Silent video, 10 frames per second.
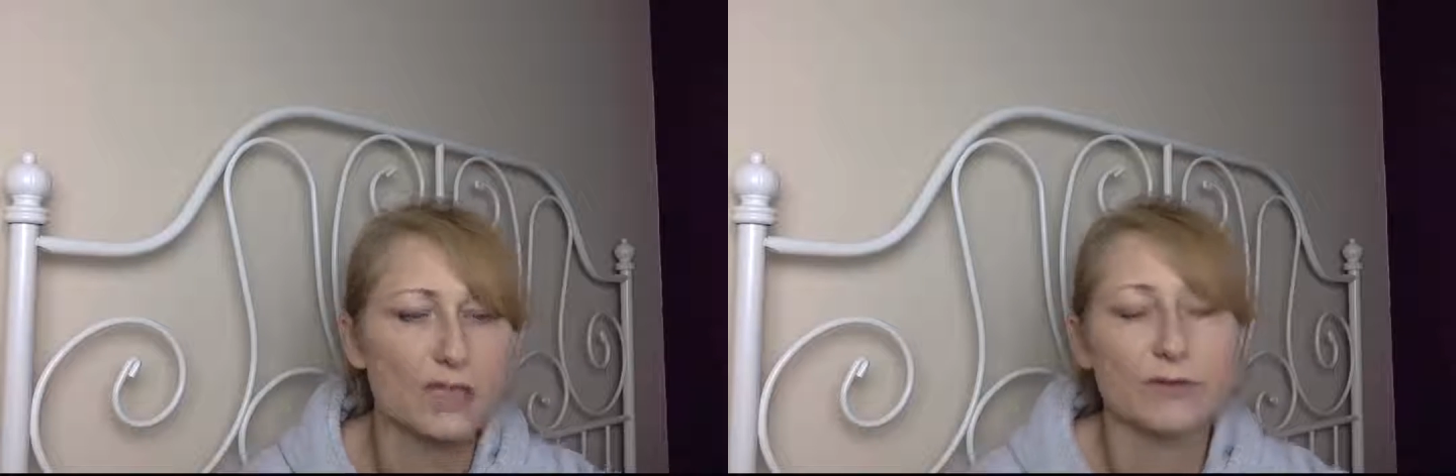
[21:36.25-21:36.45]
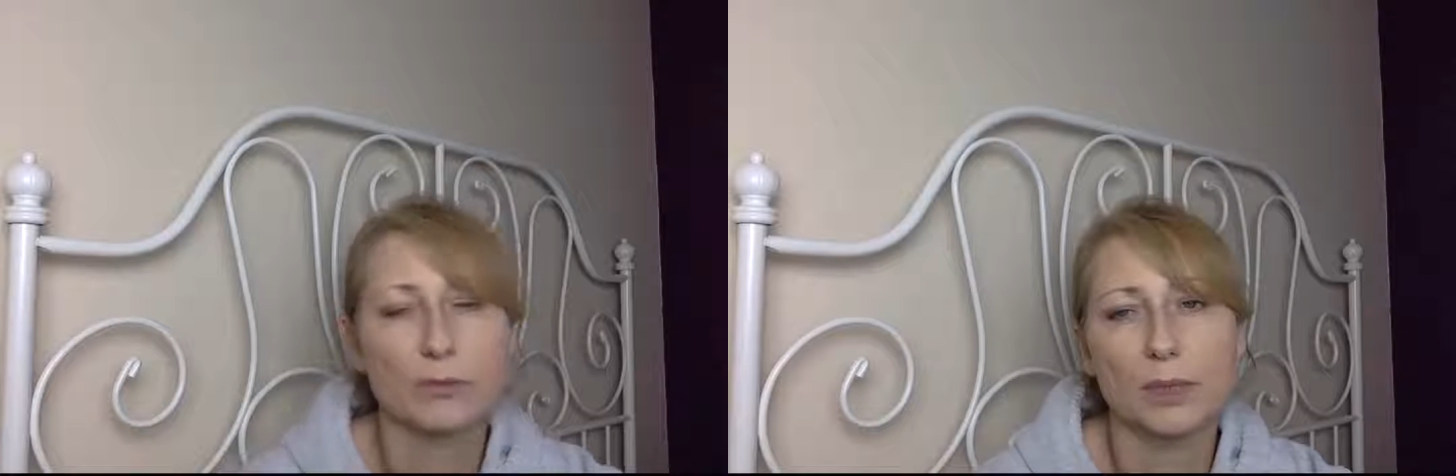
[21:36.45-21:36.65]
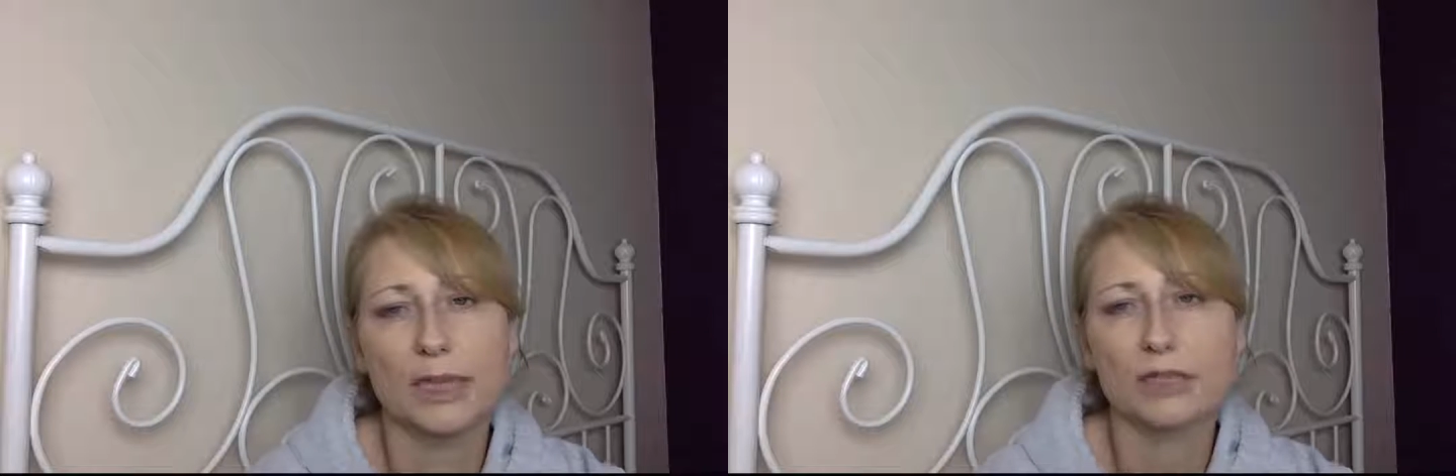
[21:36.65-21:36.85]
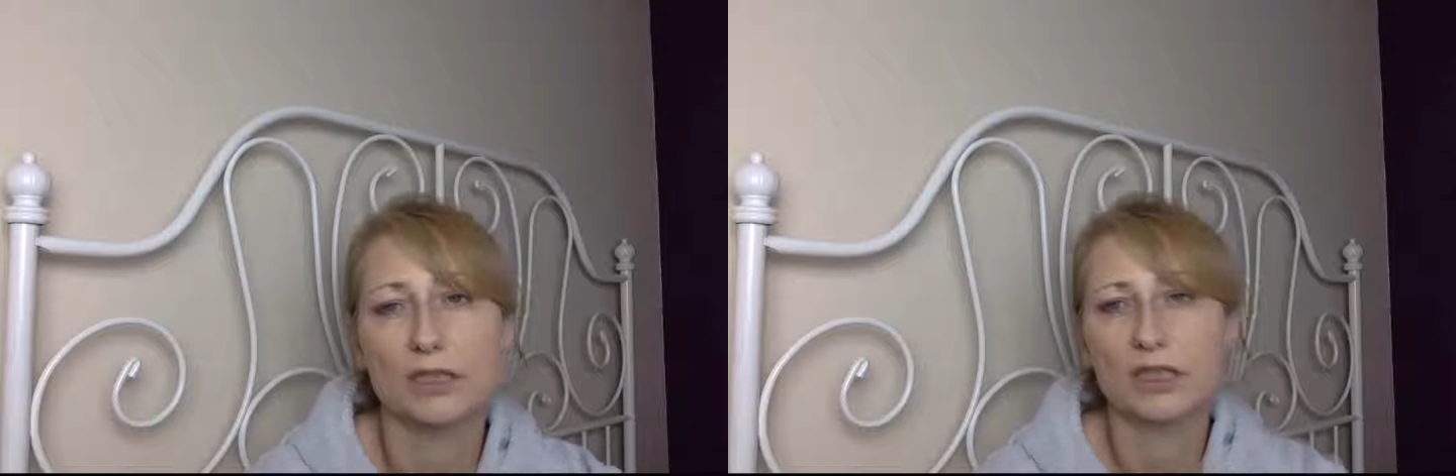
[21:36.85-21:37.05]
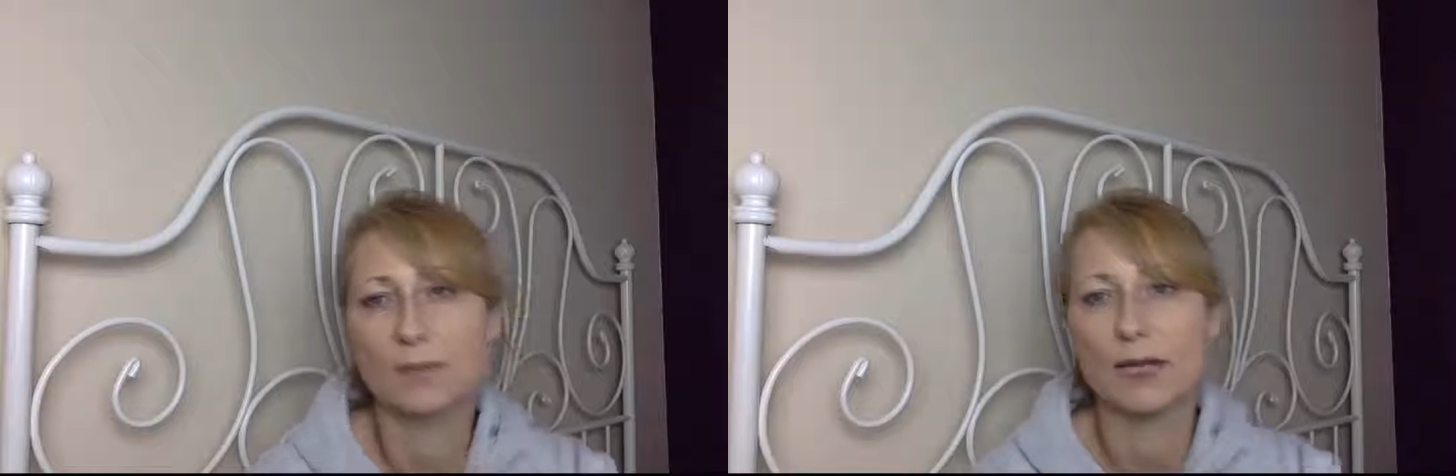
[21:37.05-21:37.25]
if the plates are
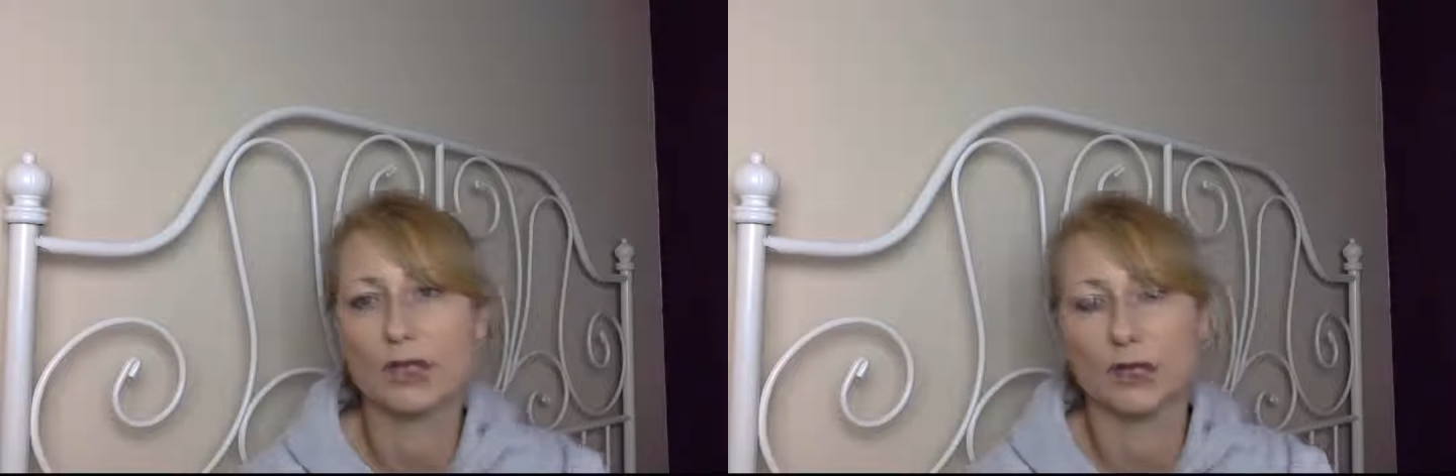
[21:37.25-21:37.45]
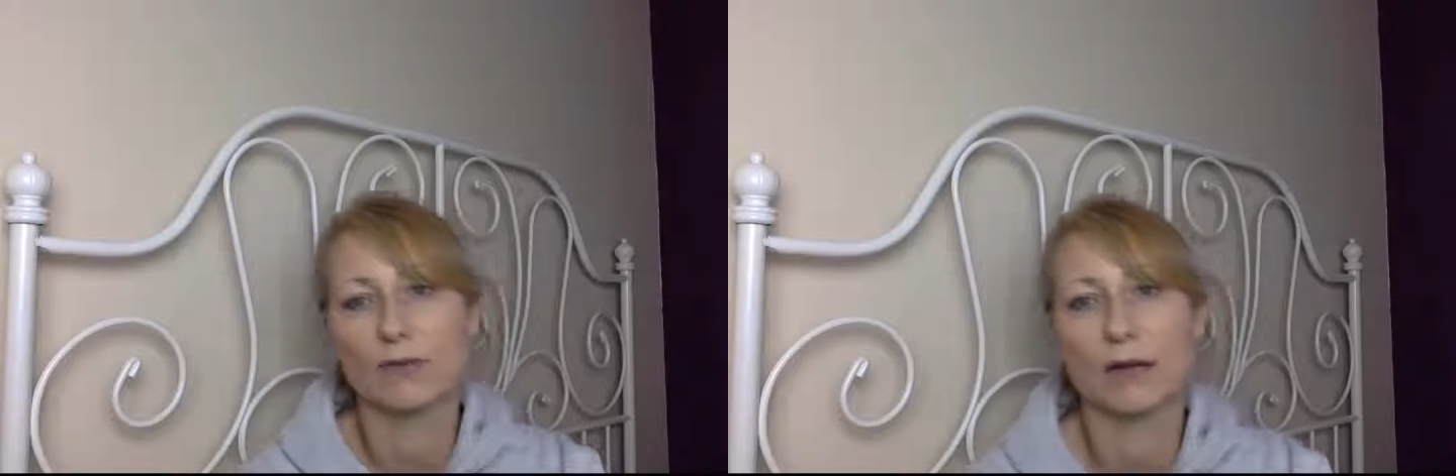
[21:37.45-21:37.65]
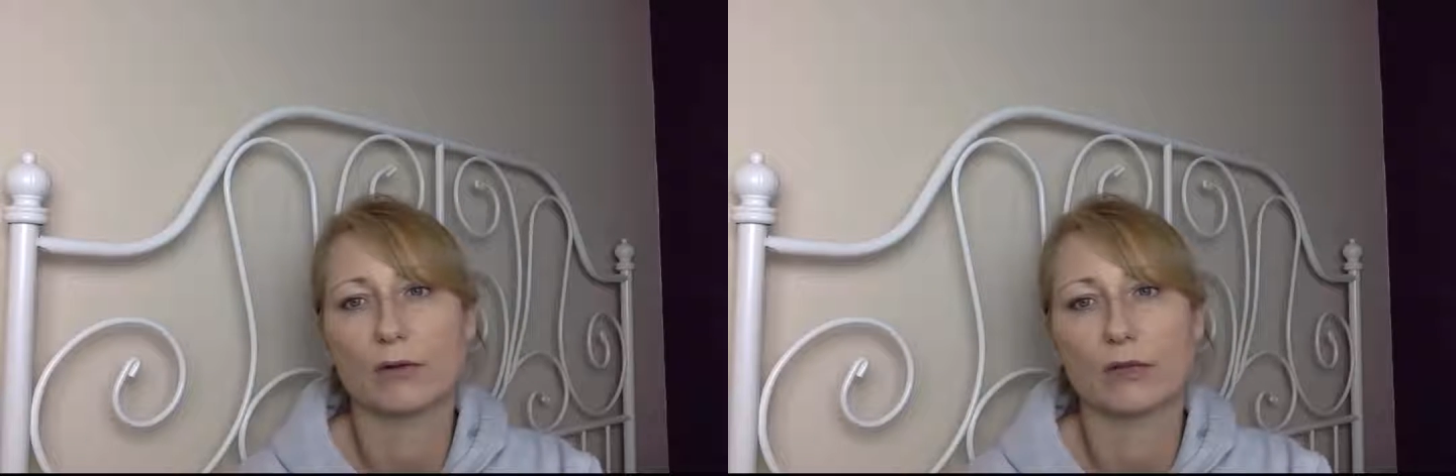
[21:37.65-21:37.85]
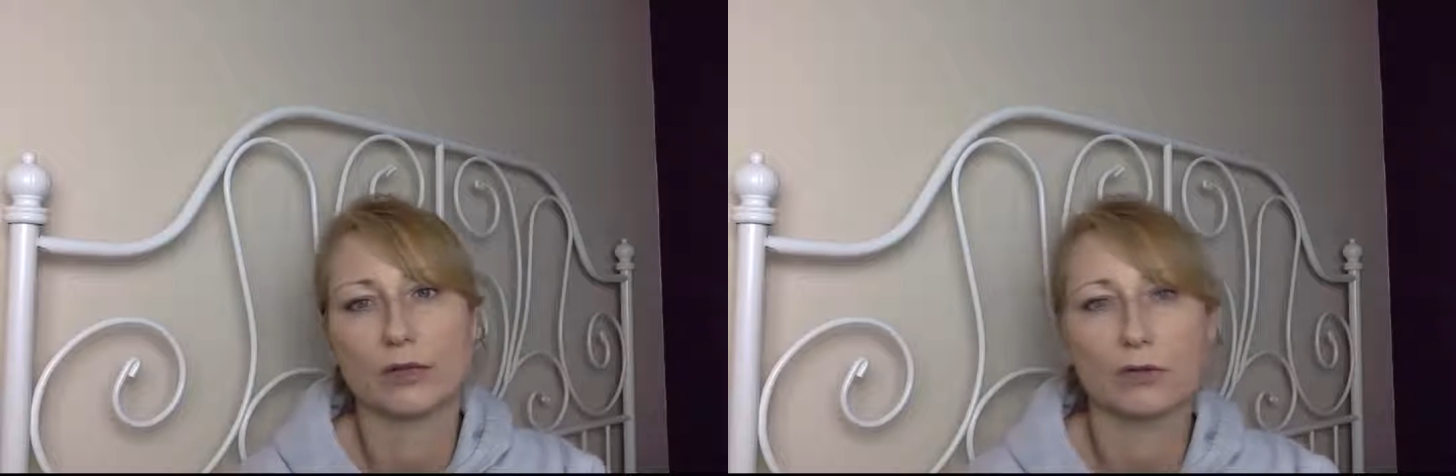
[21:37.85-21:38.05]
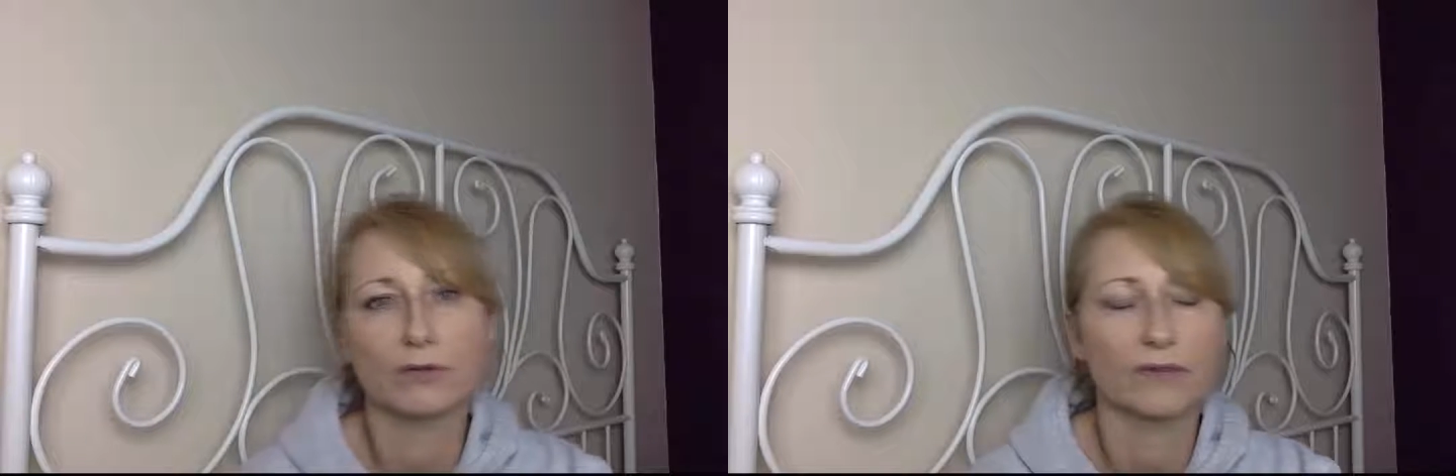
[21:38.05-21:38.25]
smashing around
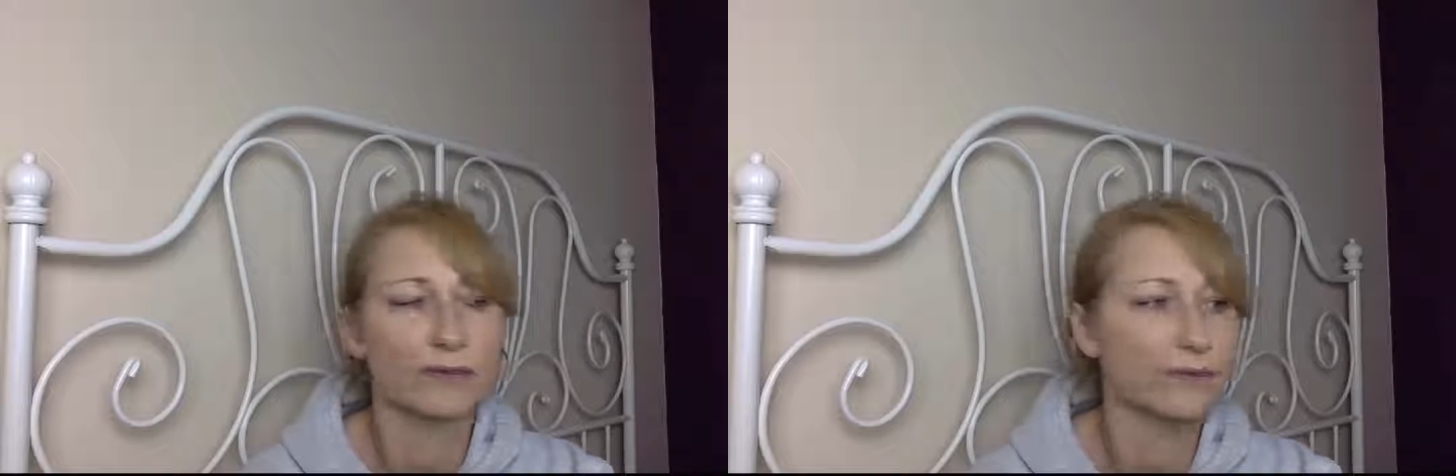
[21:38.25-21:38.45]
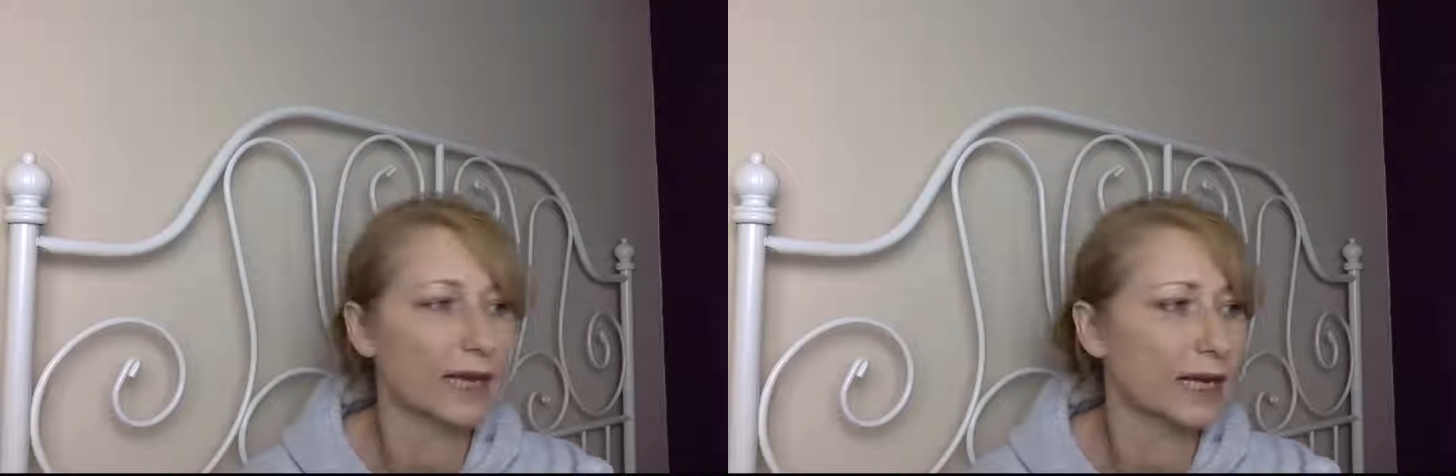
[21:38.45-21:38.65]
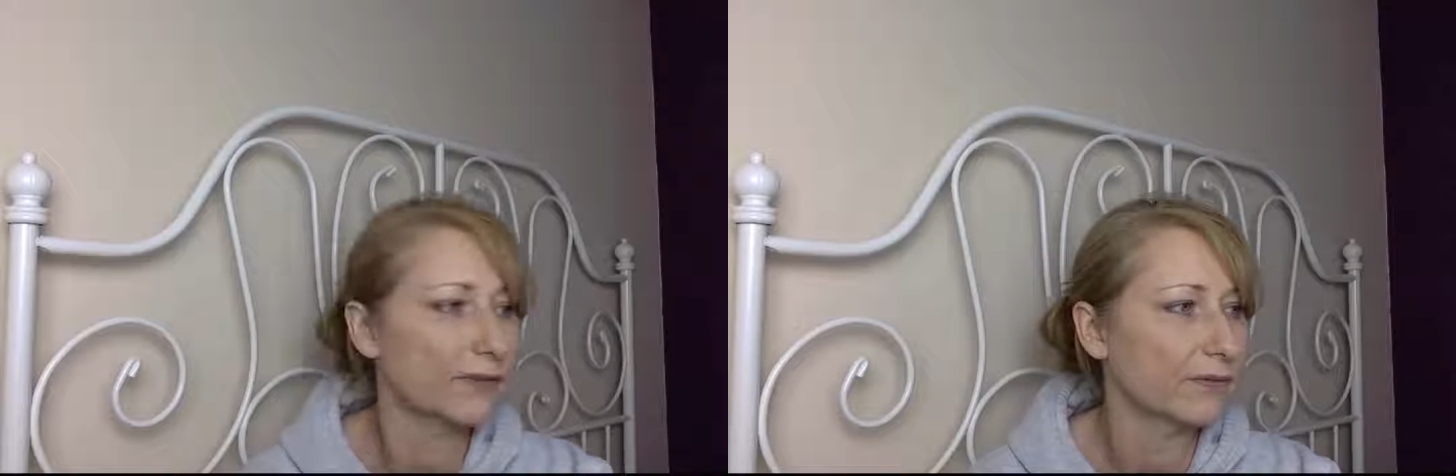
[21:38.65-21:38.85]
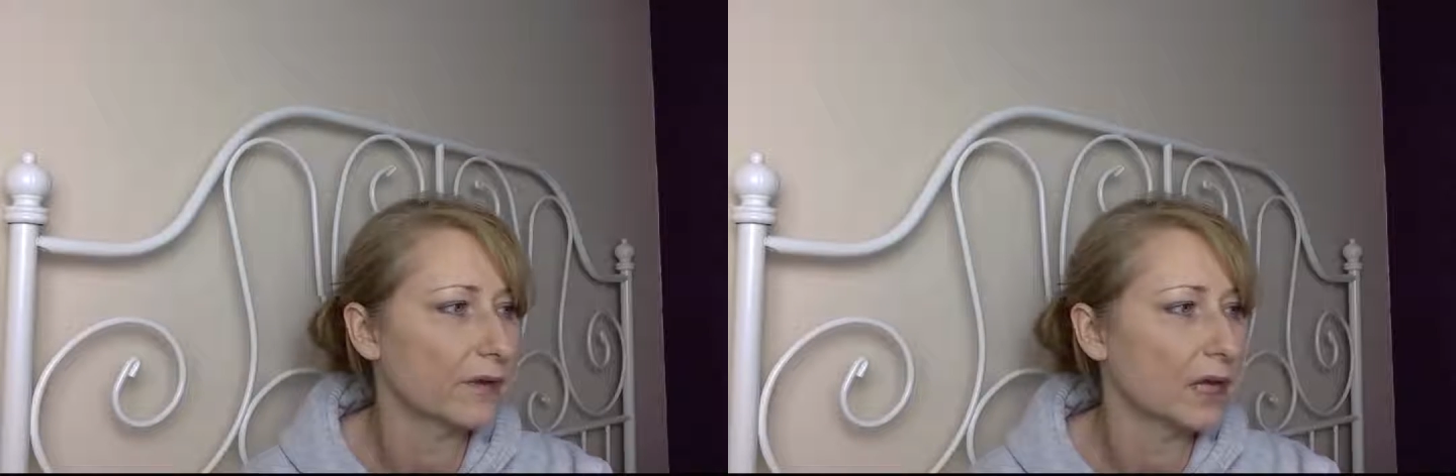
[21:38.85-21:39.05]
you, if, if life